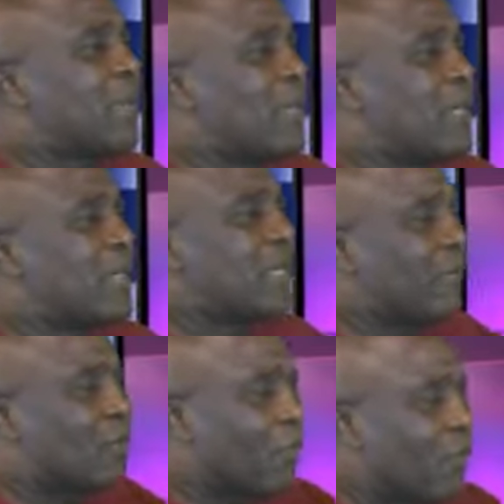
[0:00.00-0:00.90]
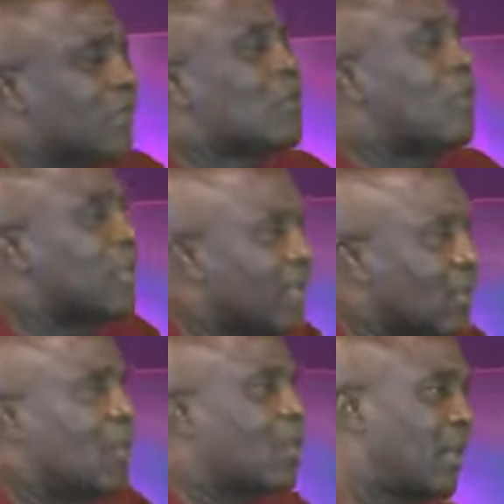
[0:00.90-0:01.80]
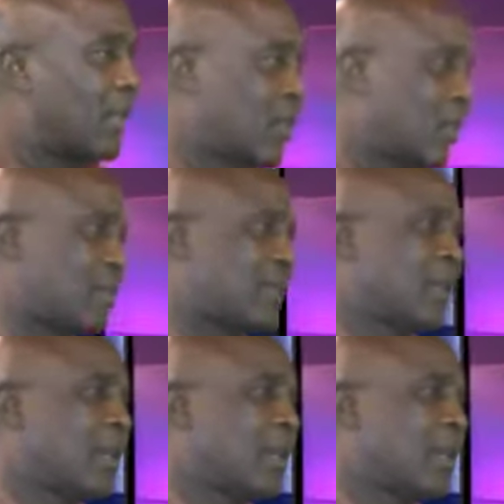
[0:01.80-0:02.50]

instill confidence on the electorate,